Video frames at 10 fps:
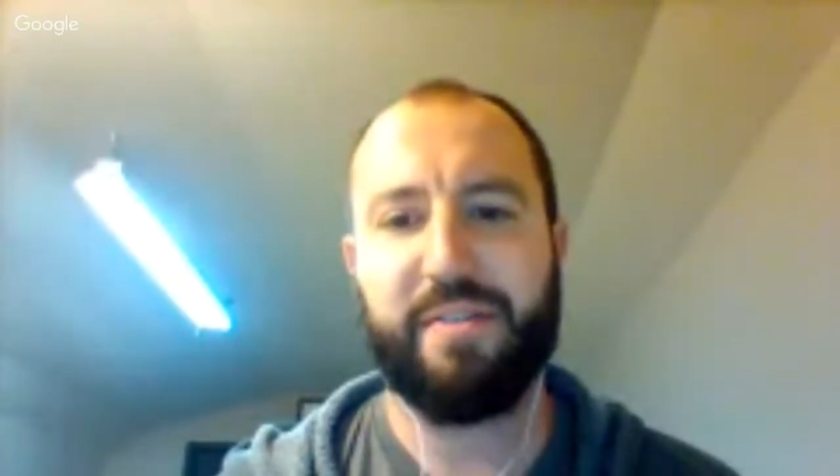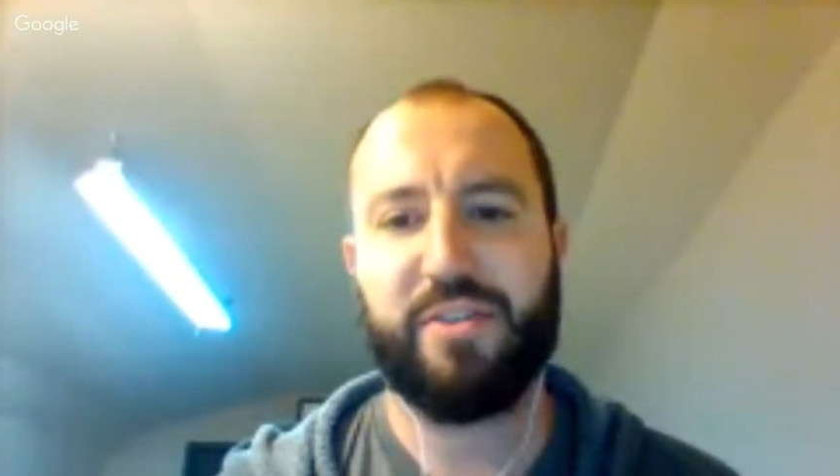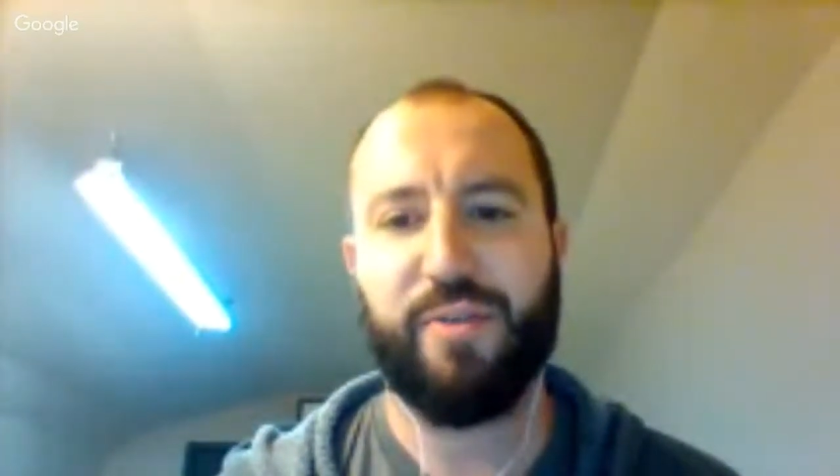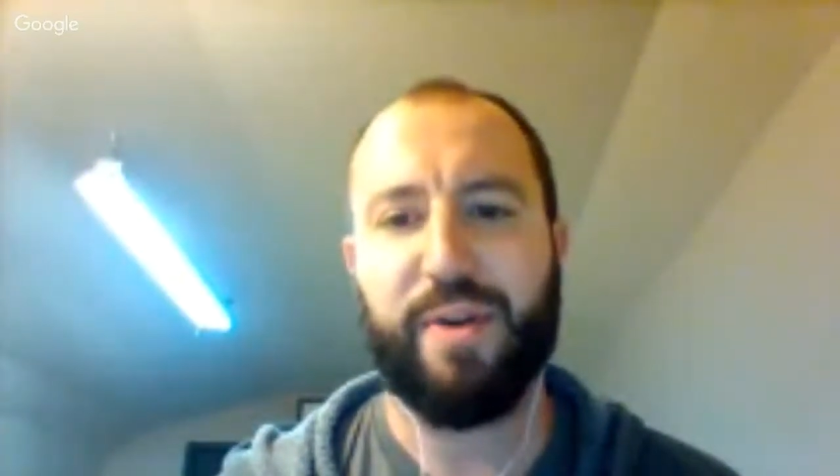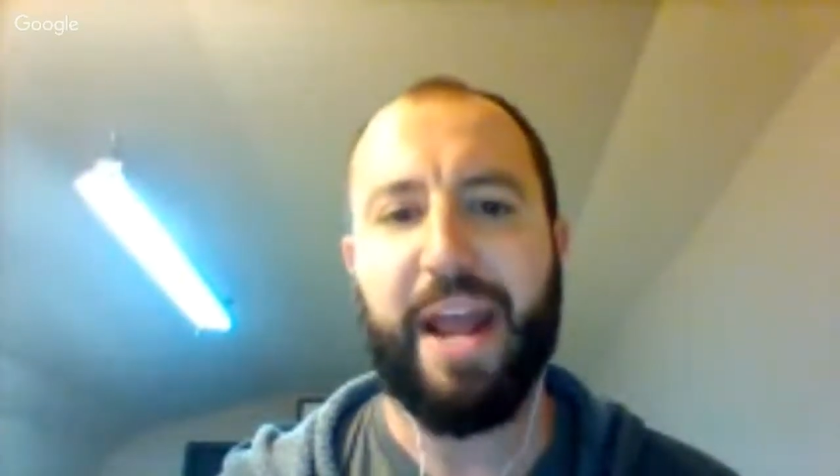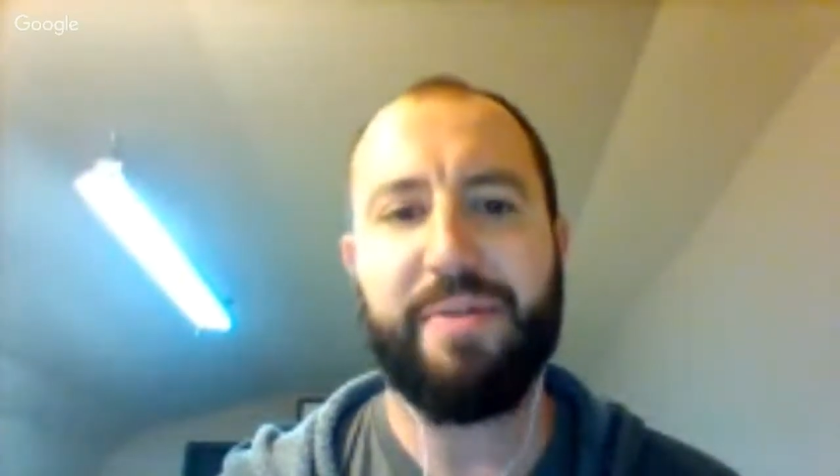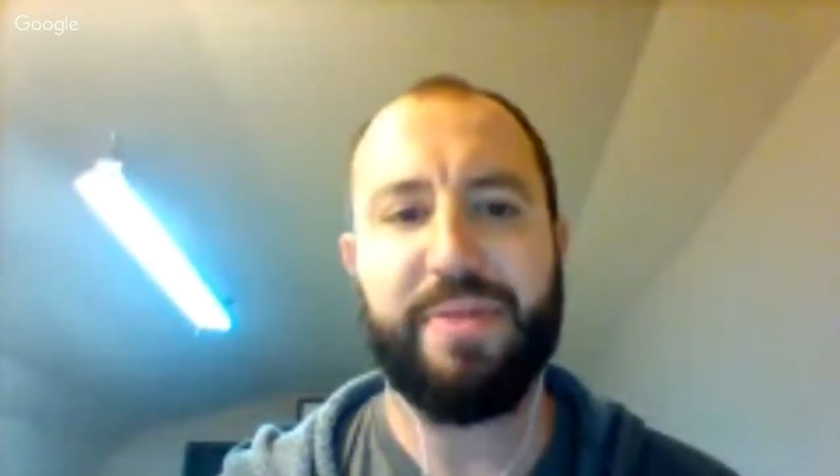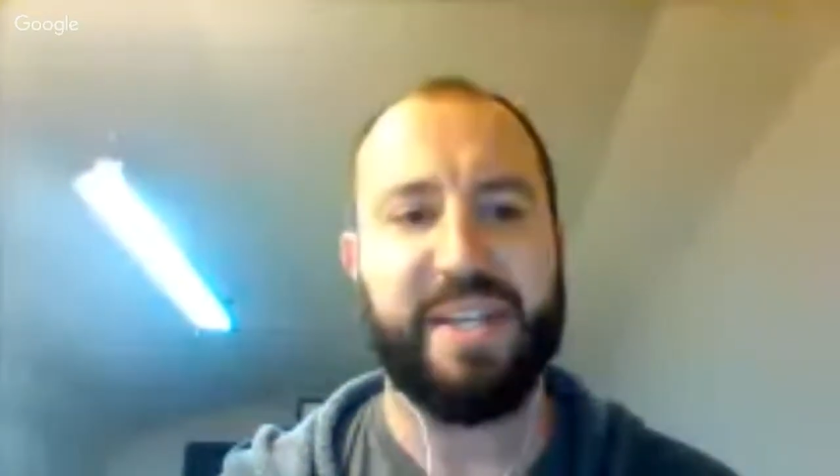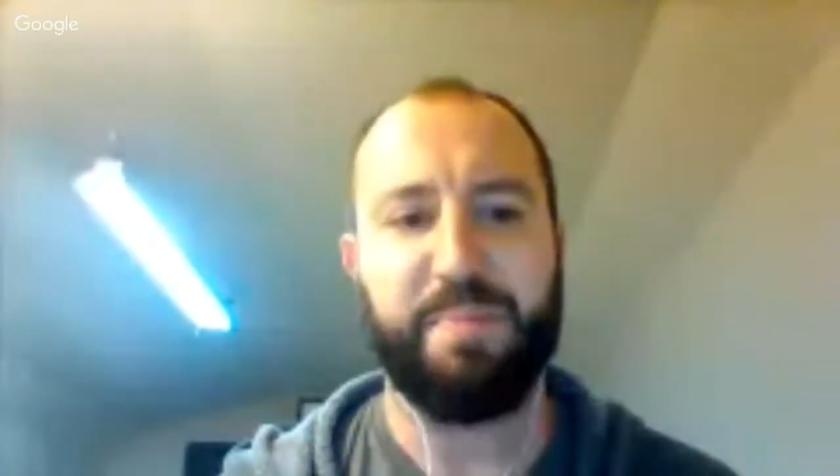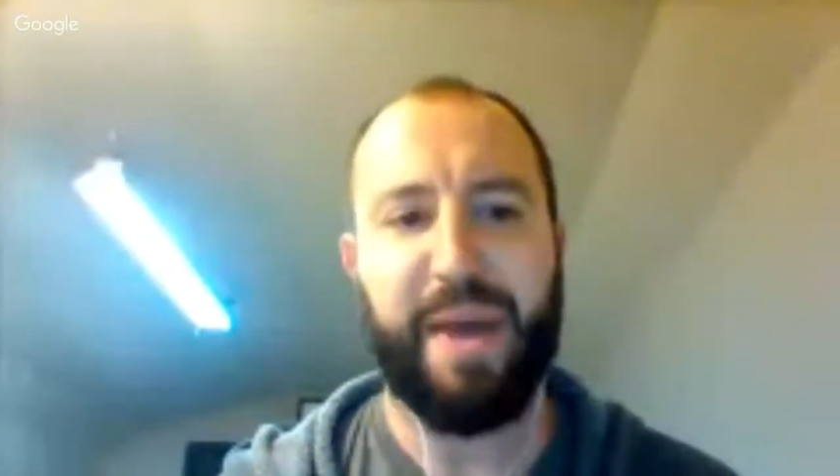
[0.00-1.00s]
create
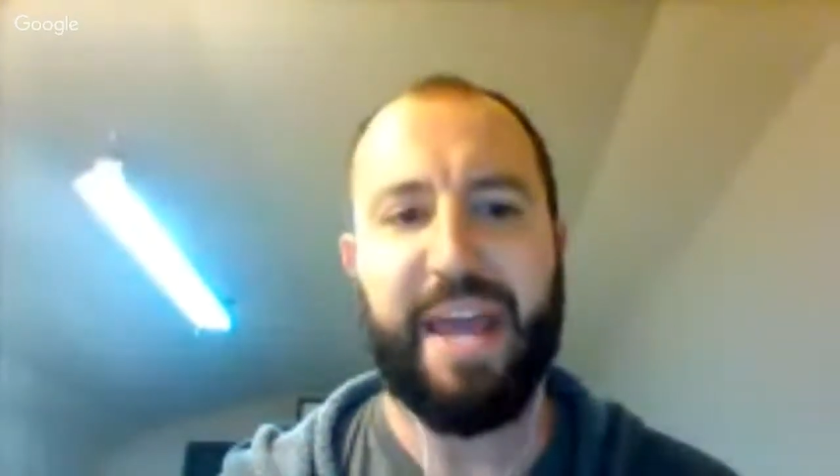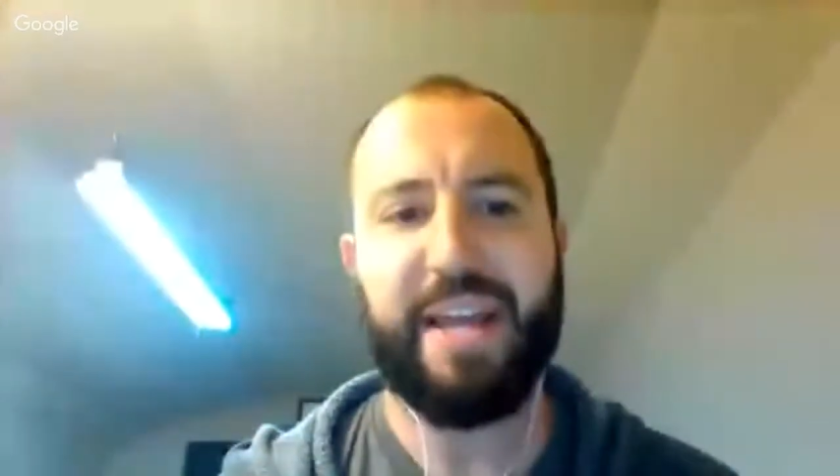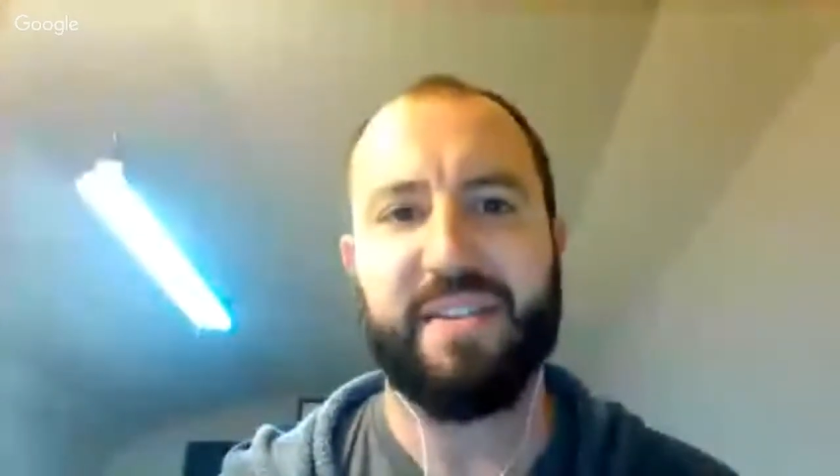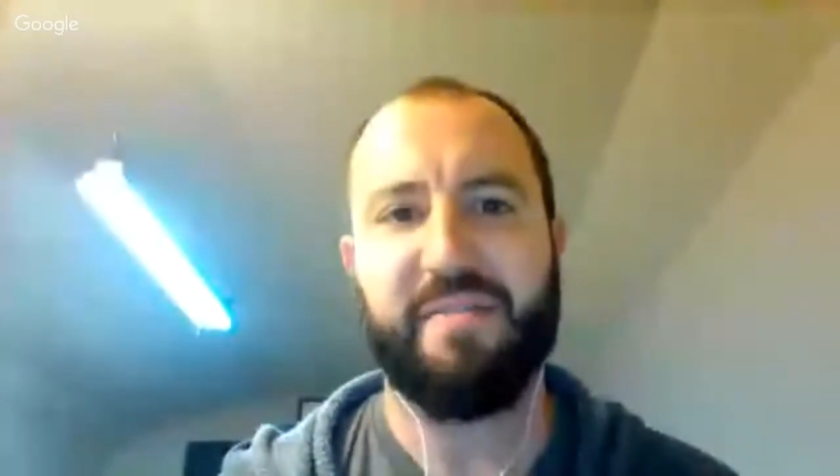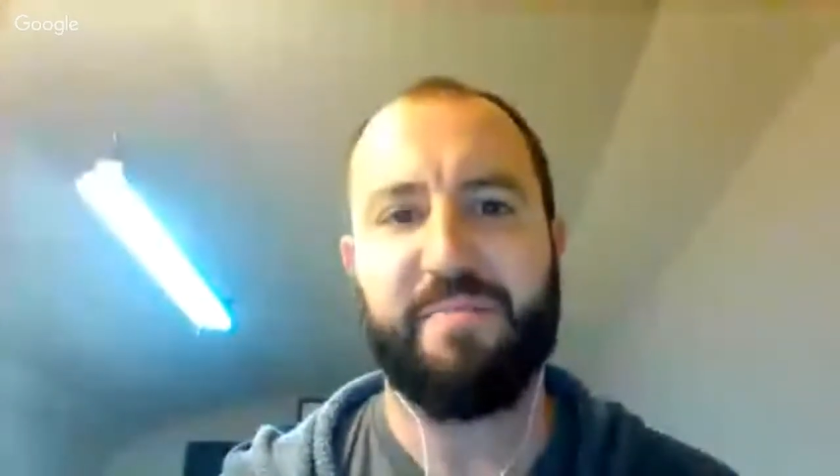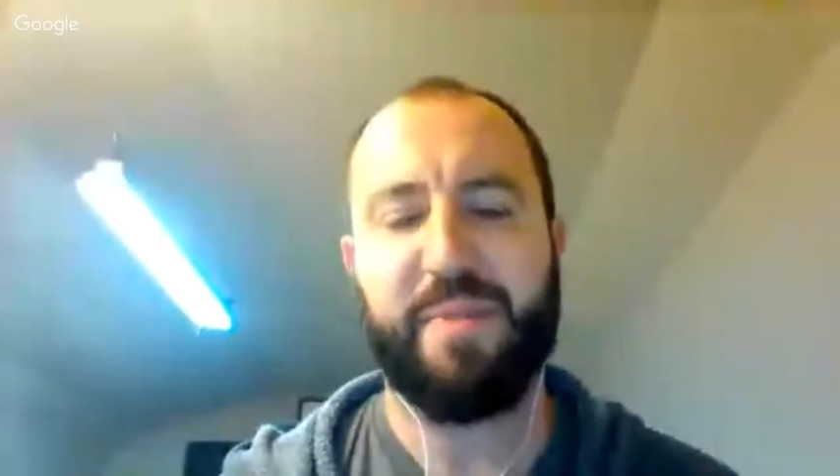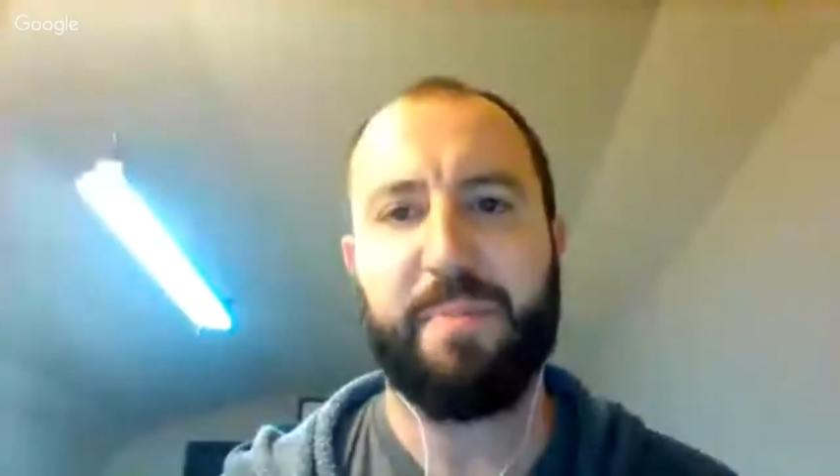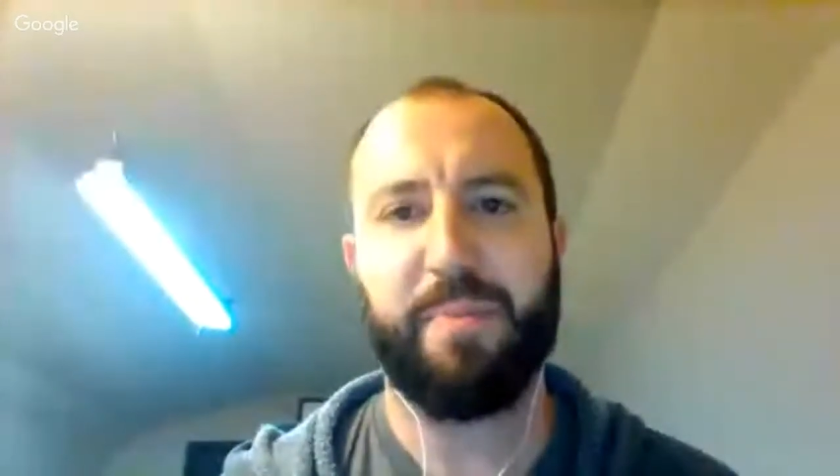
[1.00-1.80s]
this base of people